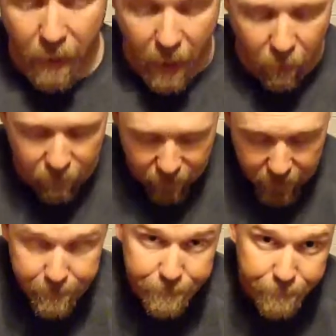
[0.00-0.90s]

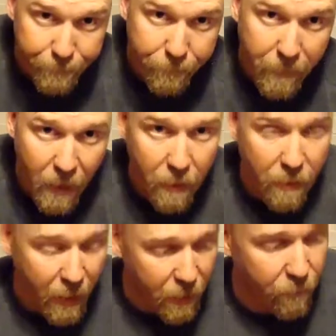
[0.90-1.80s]
outfit.
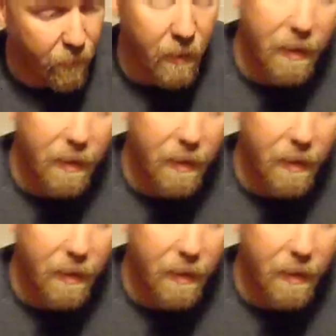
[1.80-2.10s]
Thank you for your